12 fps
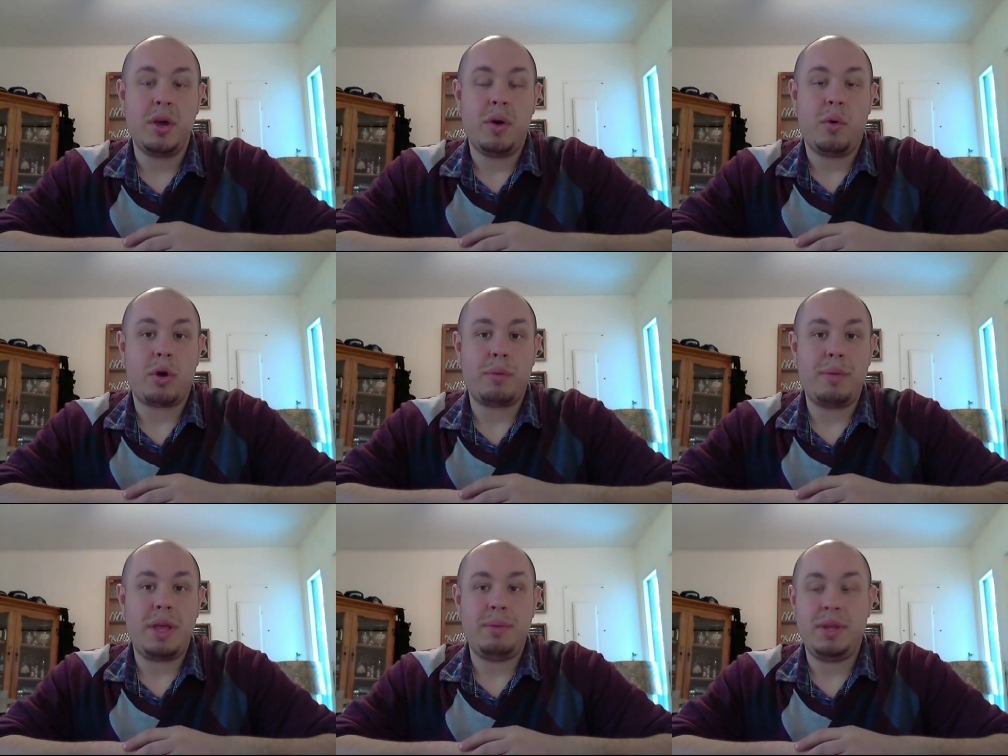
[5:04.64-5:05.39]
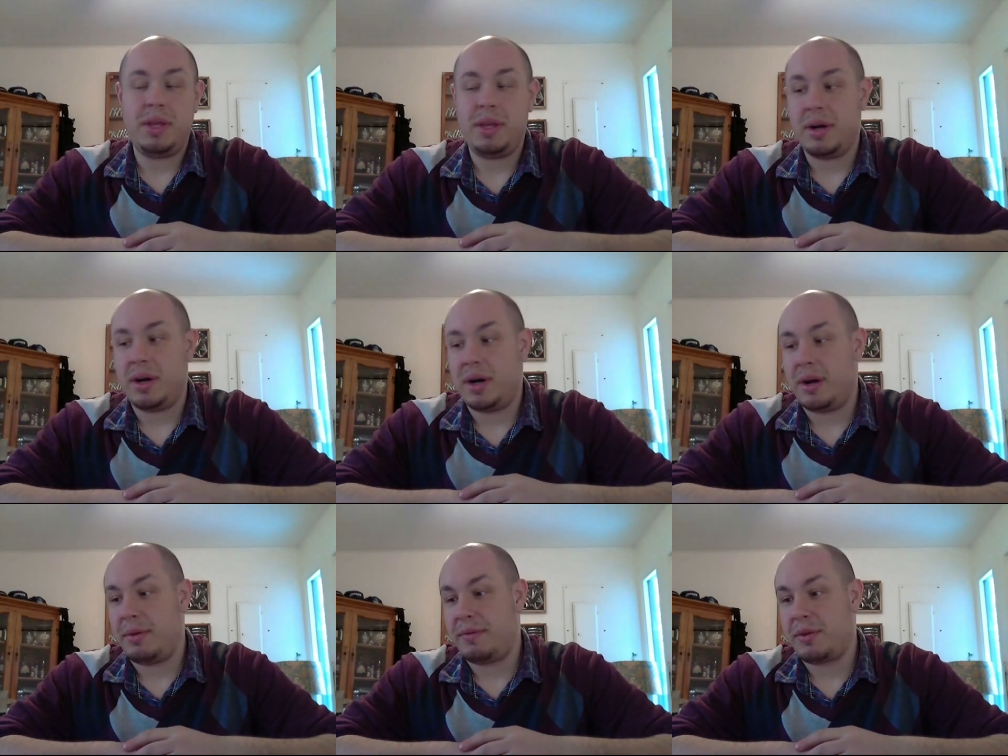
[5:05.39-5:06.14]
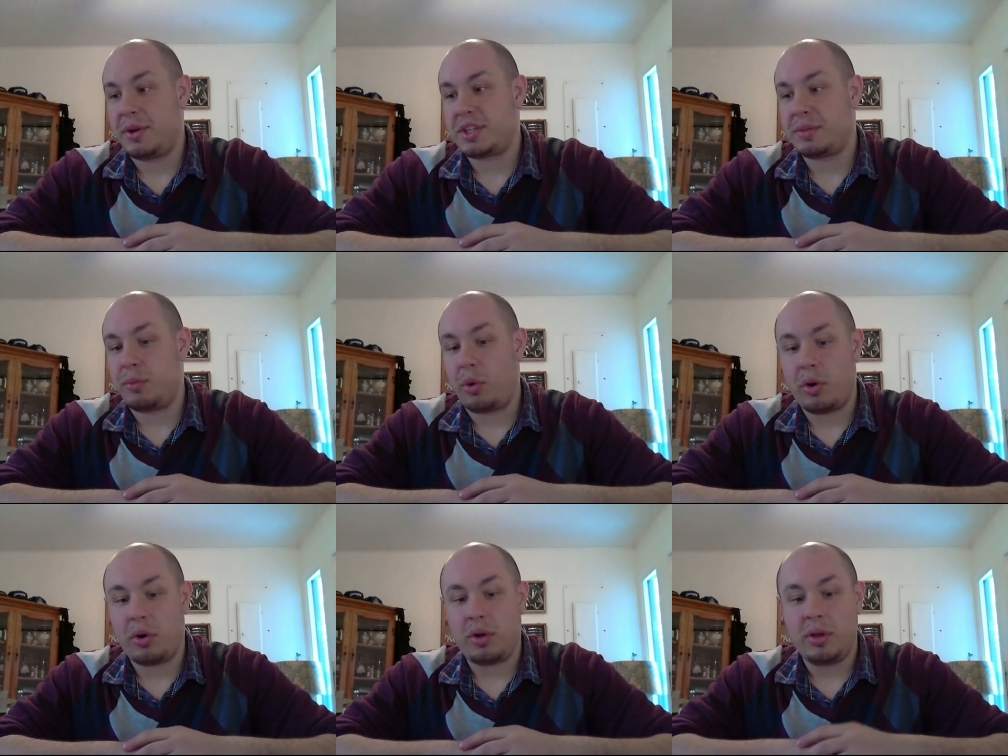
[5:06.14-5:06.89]
or maybe um, a very
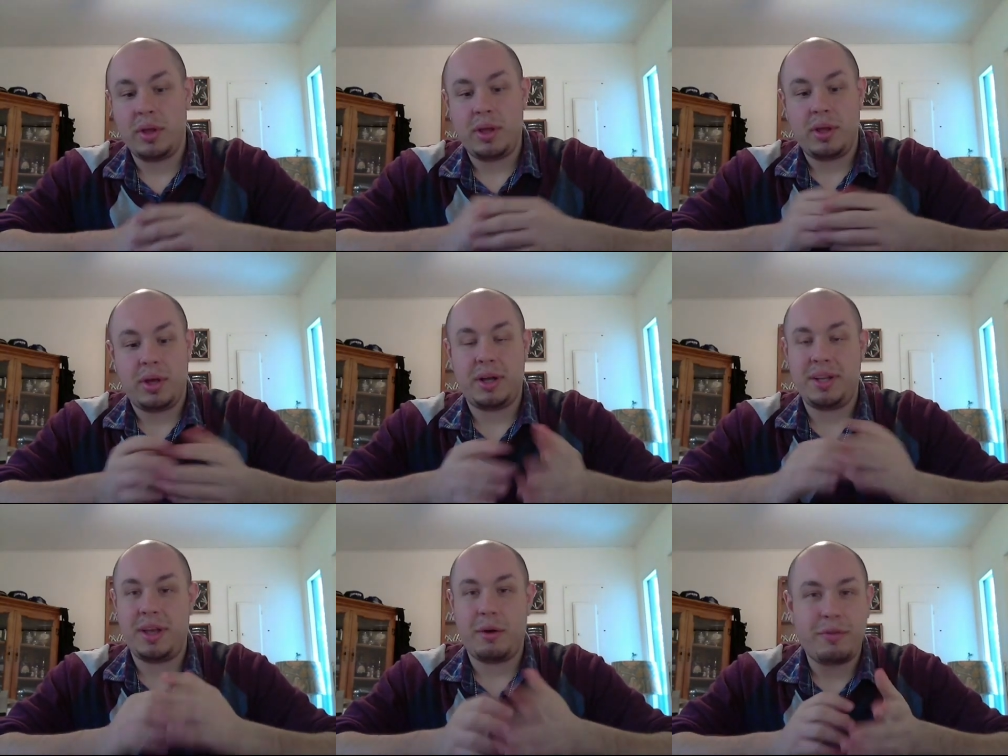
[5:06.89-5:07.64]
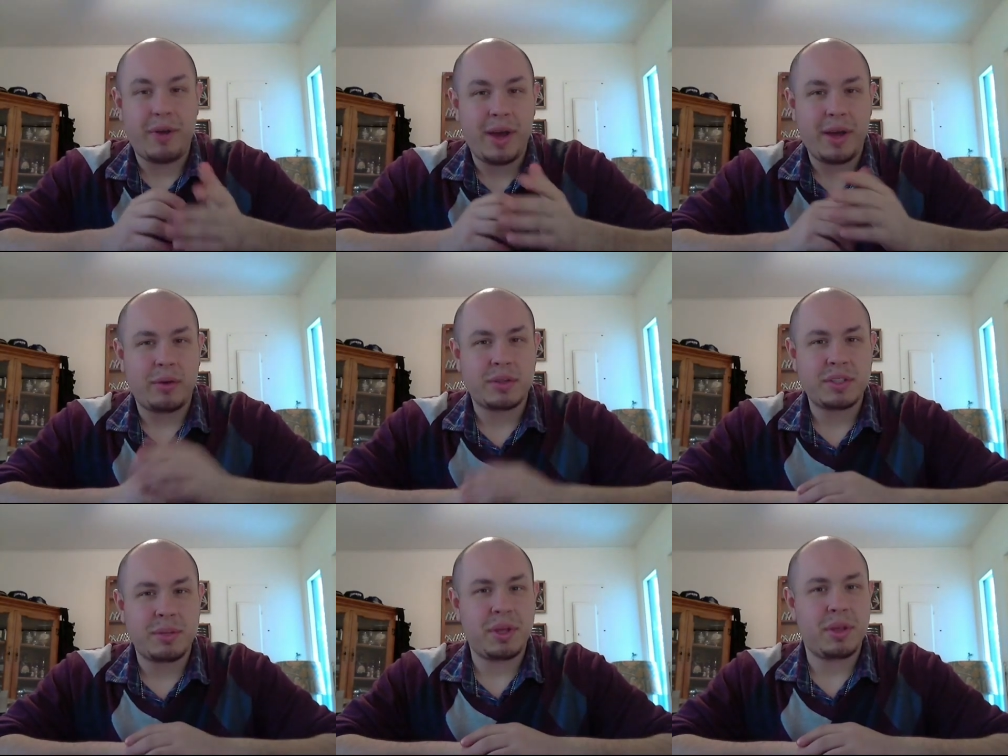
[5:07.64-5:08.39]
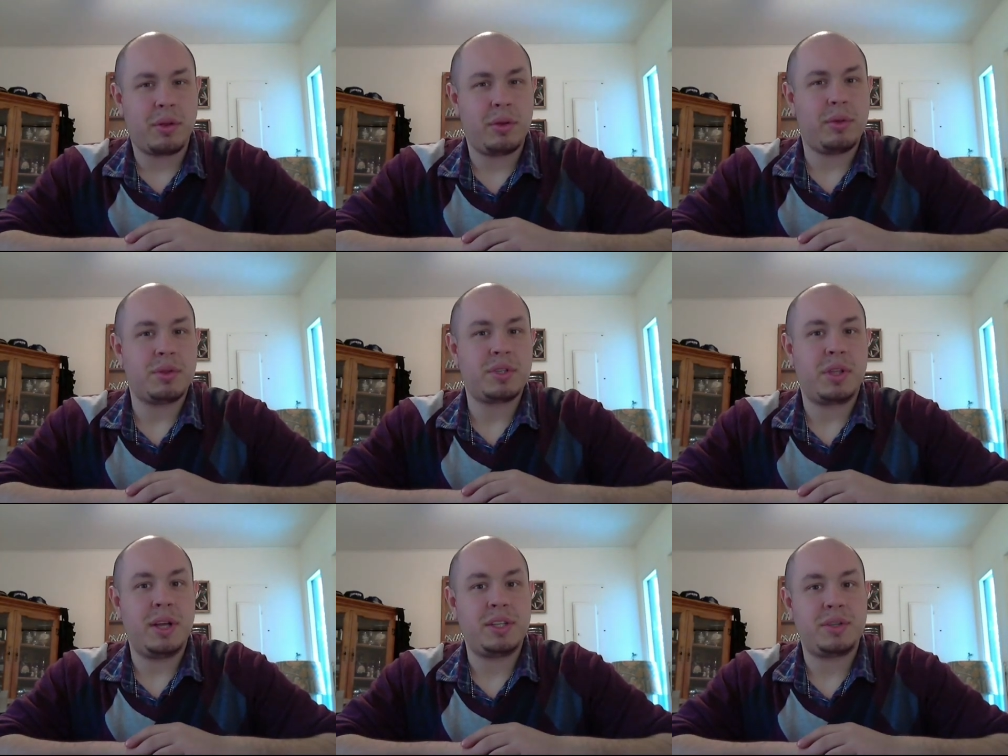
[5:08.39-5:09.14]
small uh, nail file, something along those
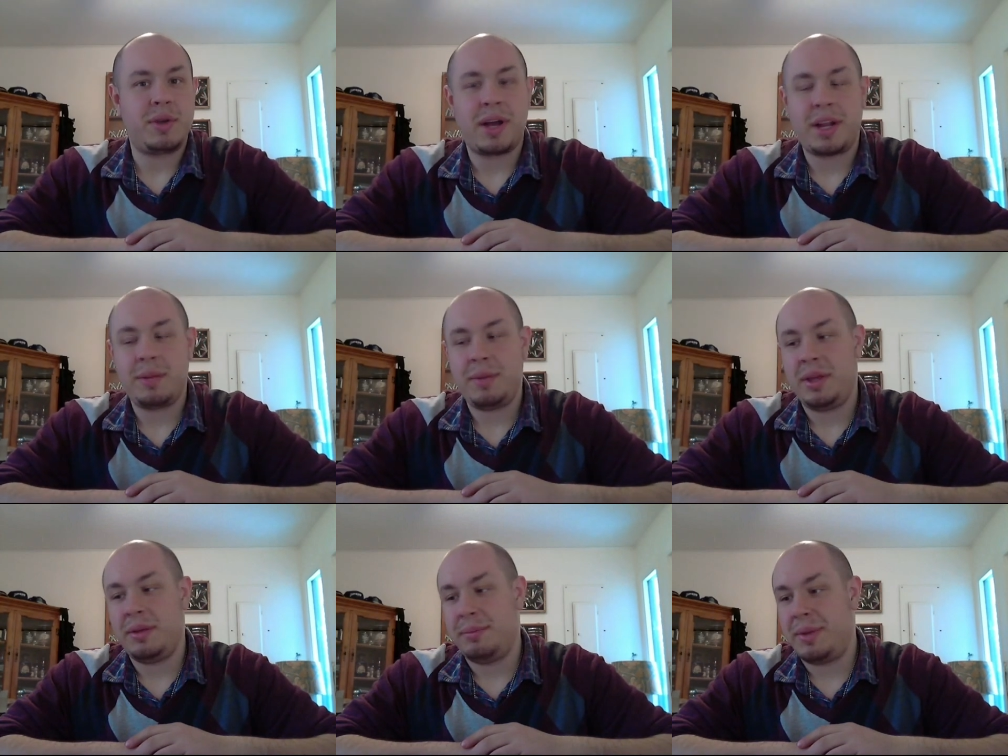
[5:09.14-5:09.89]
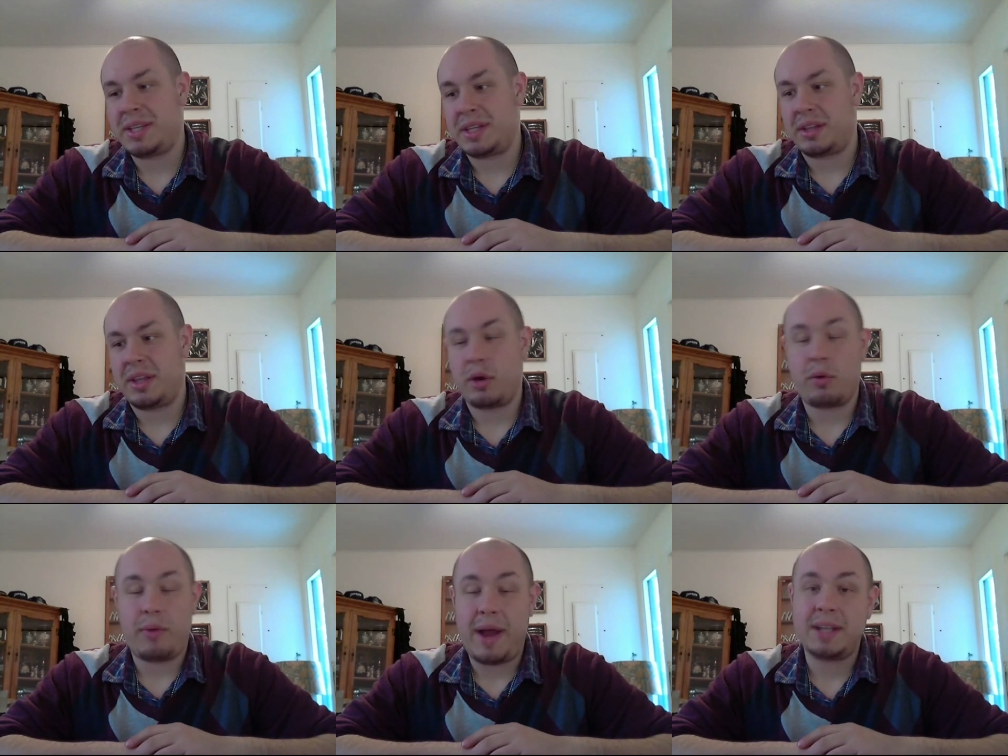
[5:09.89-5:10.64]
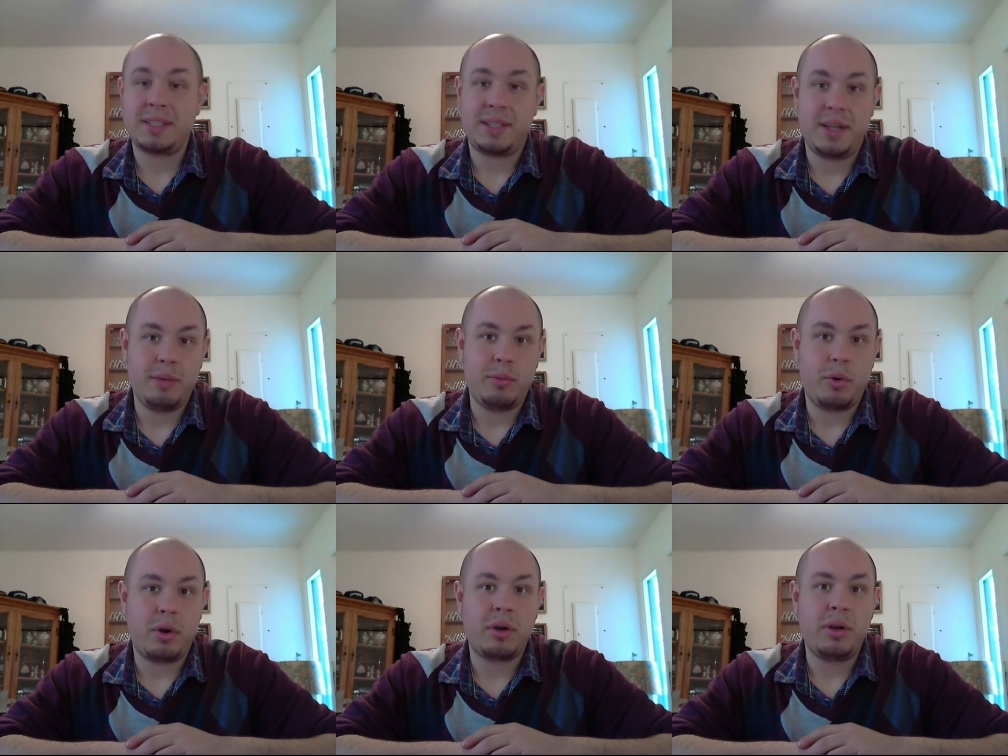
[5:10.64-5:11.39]
lines. They're not going to be basically harassed
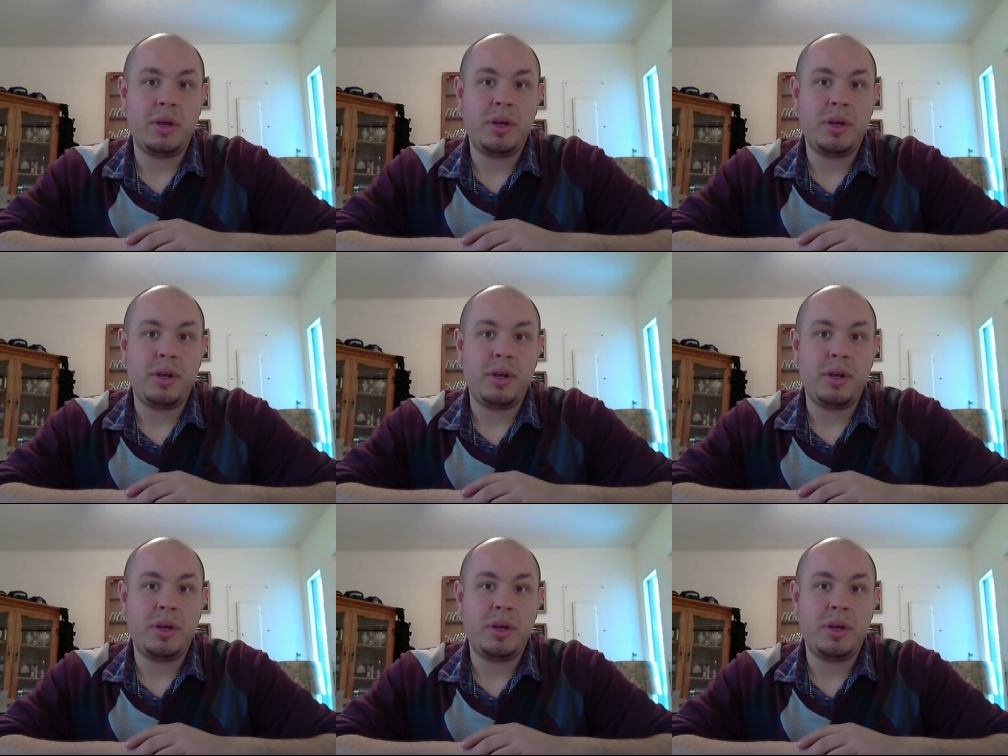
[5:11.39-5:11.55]
anymore.